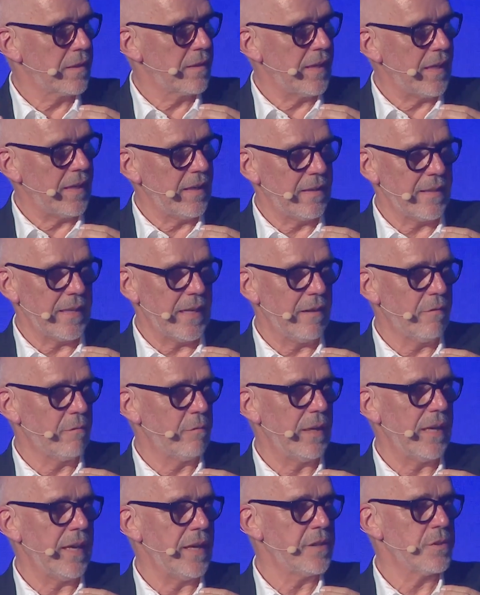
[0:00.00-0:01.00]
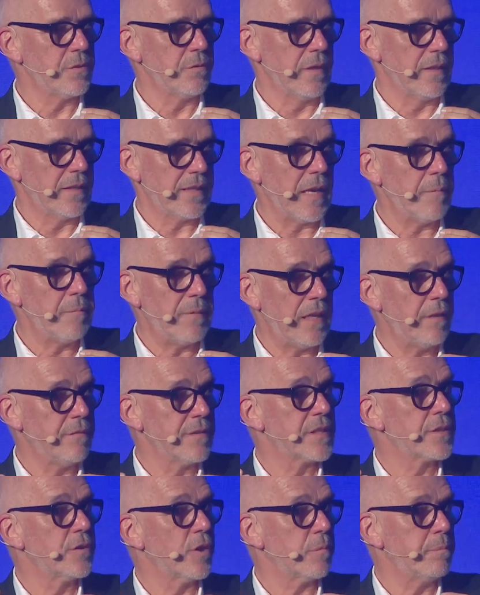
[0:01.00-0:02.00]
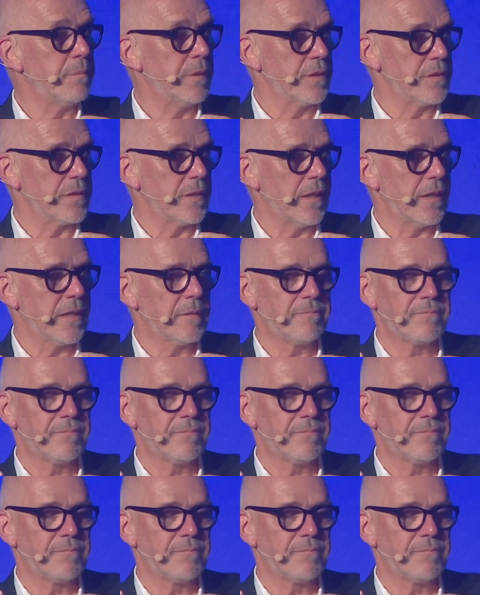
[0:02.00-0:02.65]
they relate to. It can be even stock music.